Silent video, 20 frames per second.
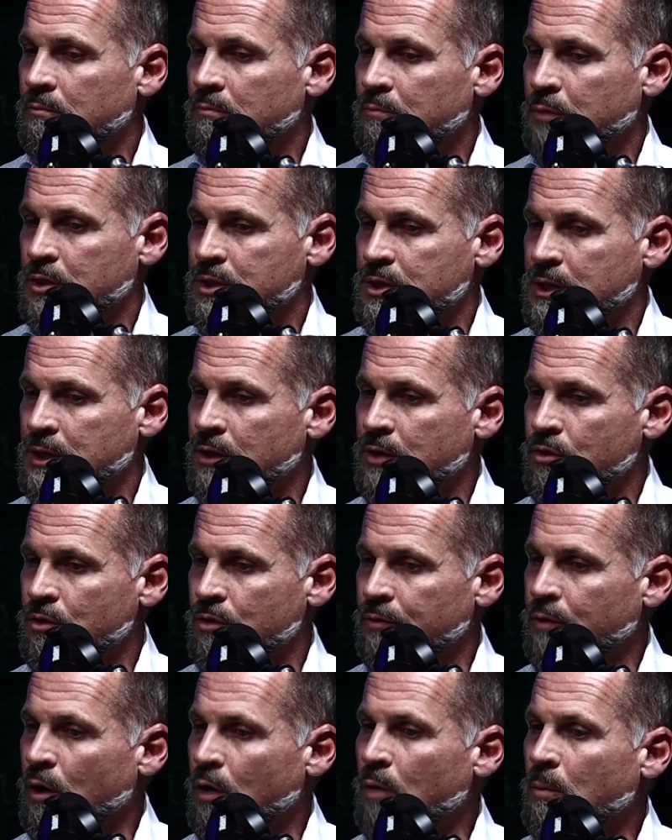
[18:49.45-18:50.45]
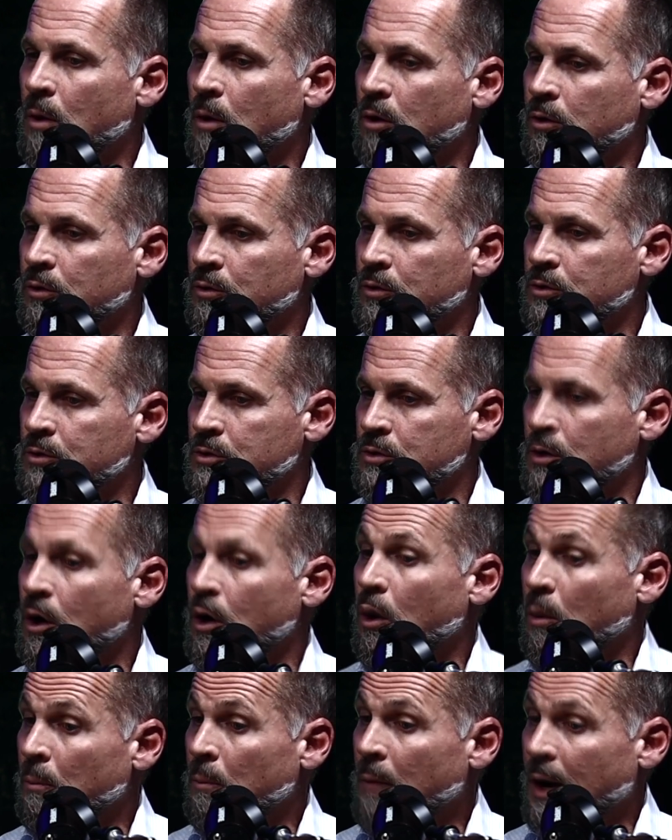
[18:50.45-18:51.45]
percentage of homeowners,
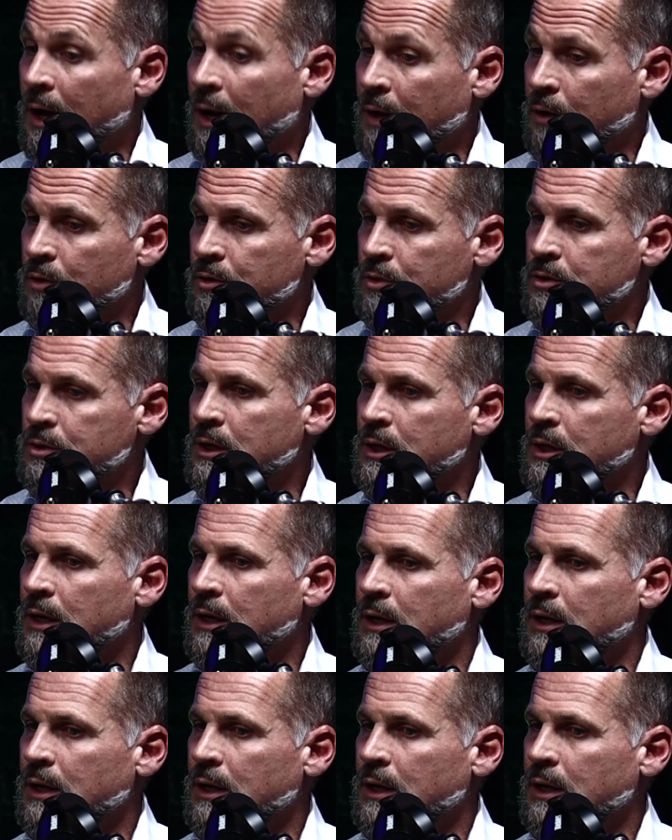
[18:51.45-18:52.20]
home buyers,